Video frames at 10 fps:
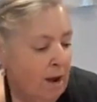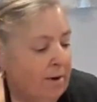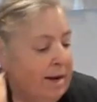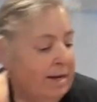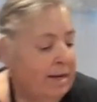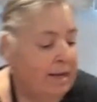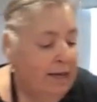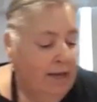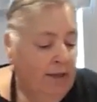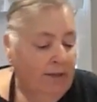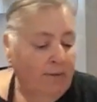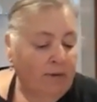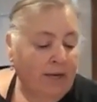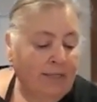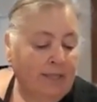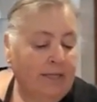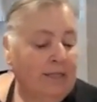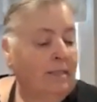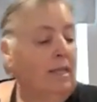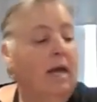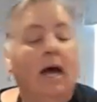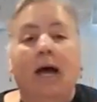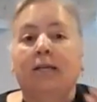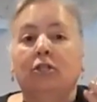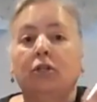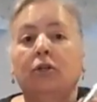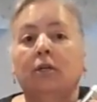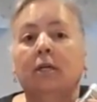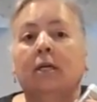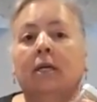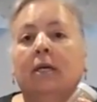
All right. Then what I did is I took,